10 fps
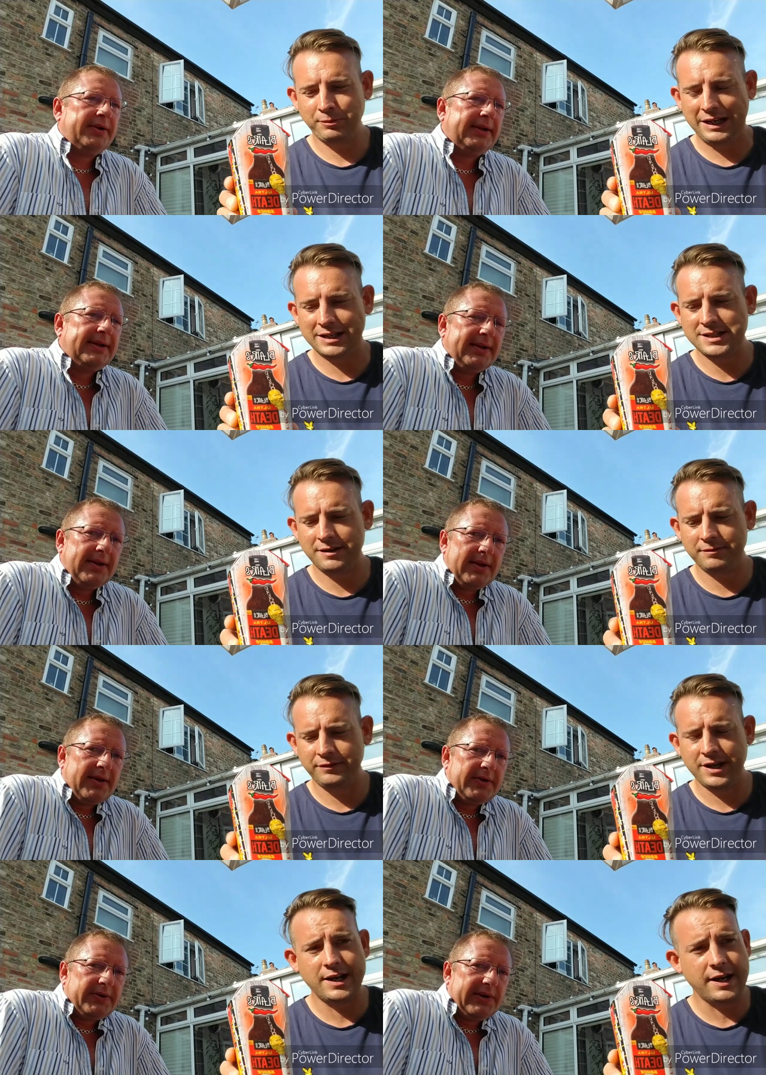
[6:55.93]
Speaker 1: Well, like I said,
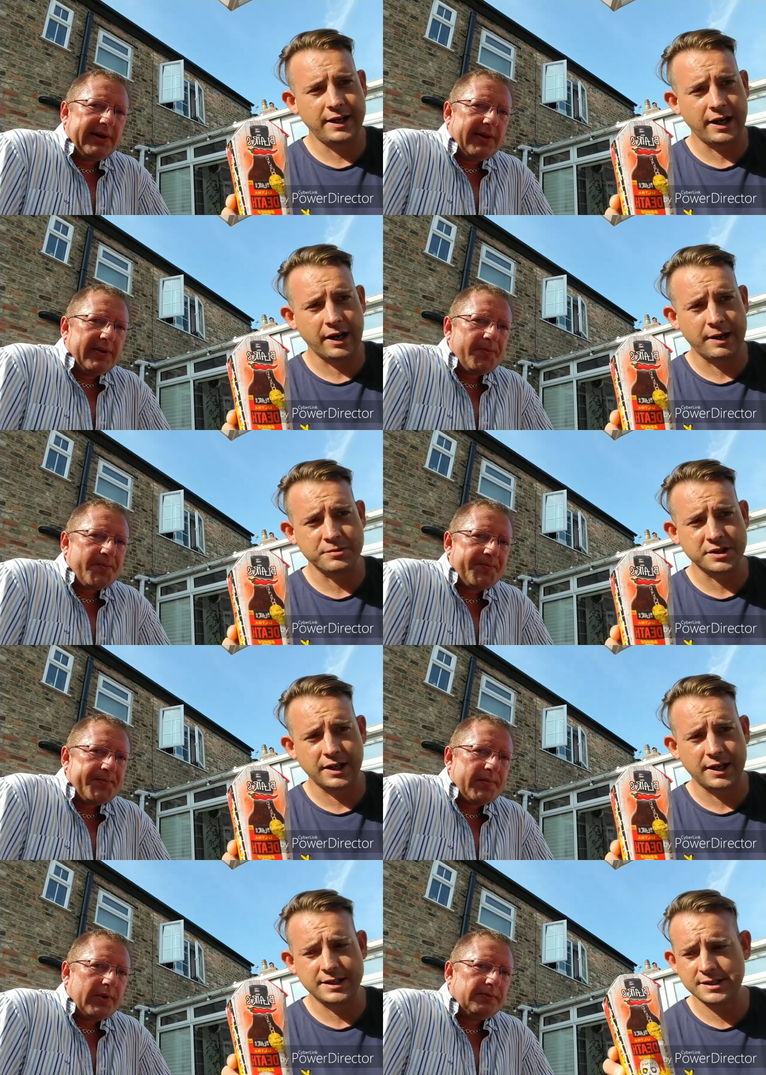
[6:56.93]
for $9.99 on Amazon,
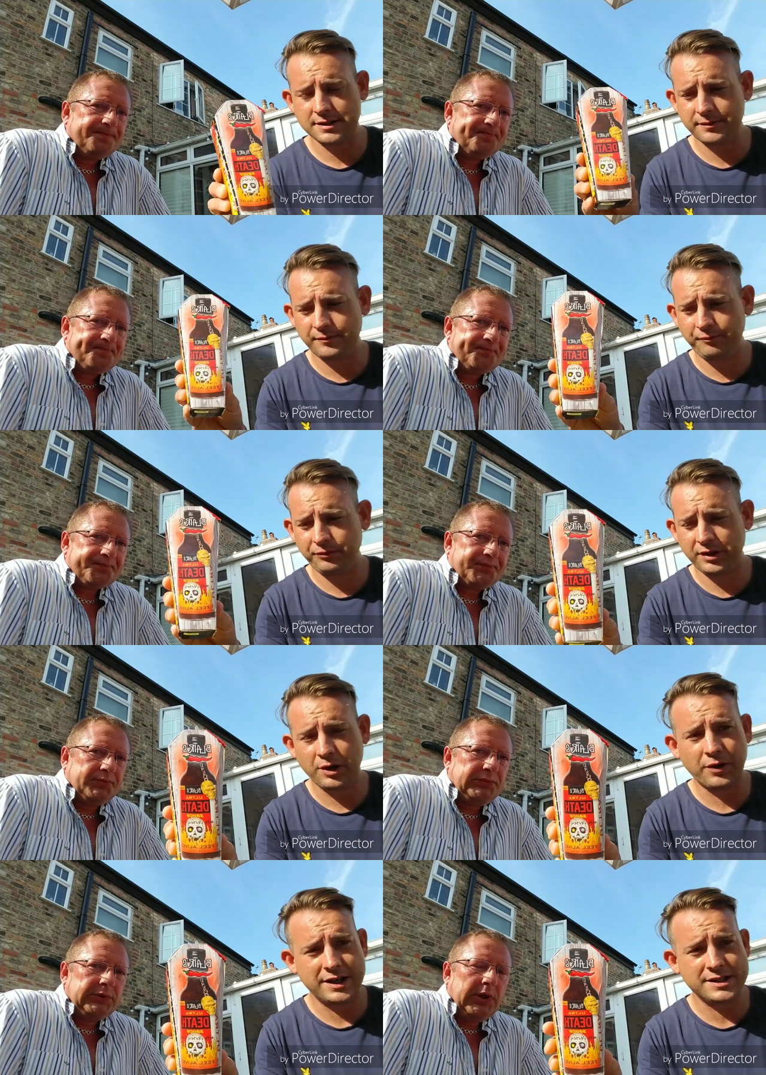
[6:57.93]
guys,
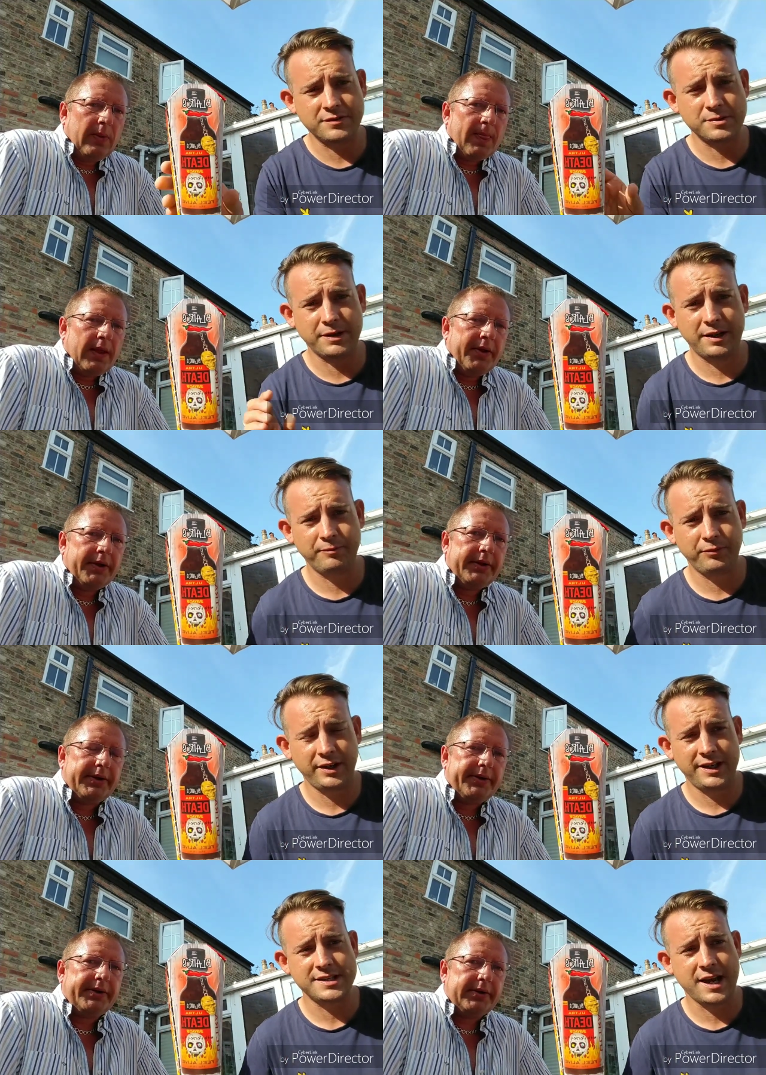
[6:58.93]
go get yourself some of that.
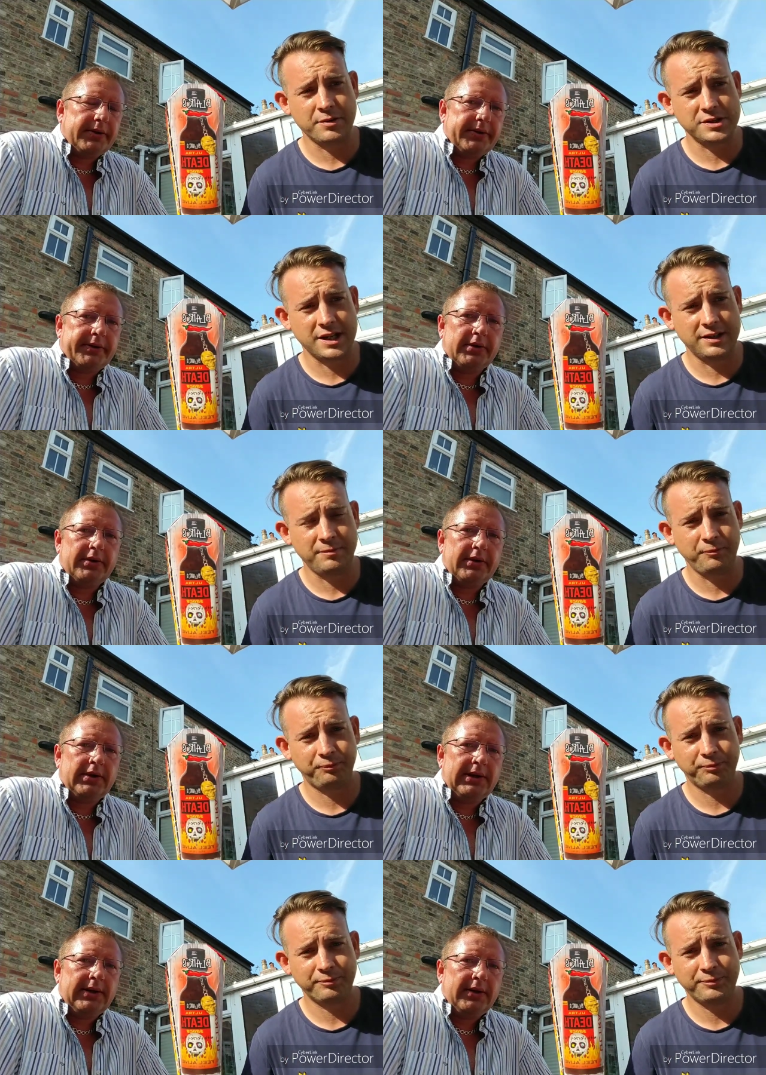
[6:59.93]
It is outstanding.
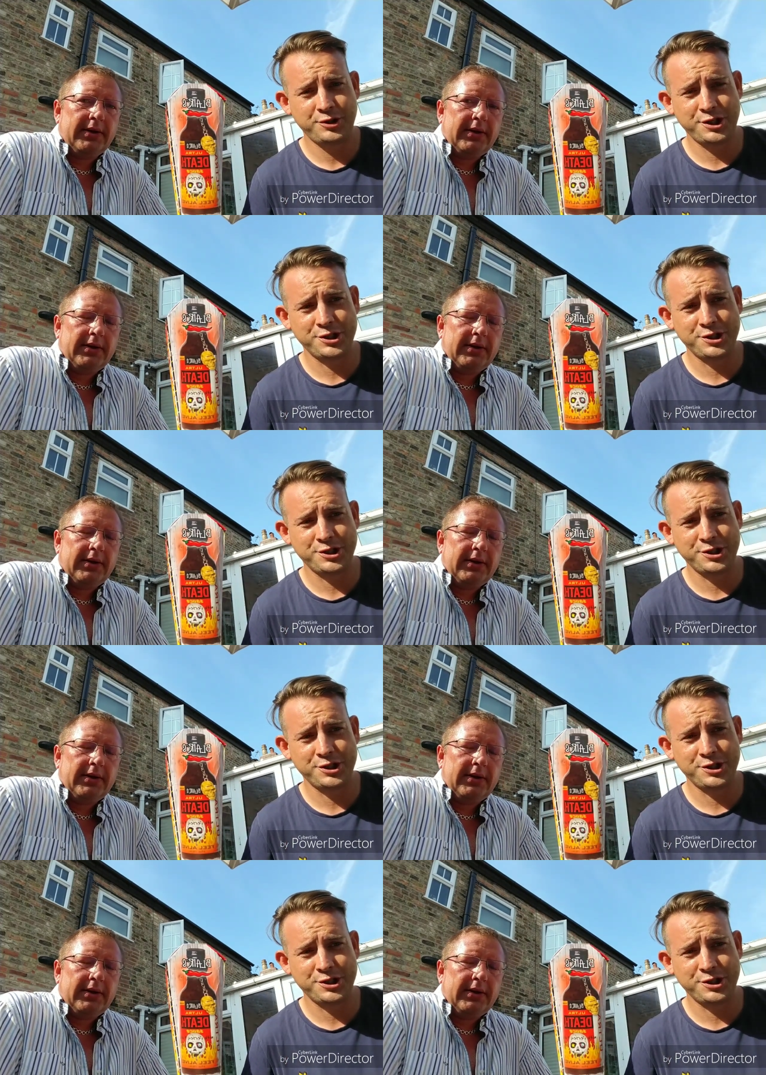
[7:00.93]
Cheers,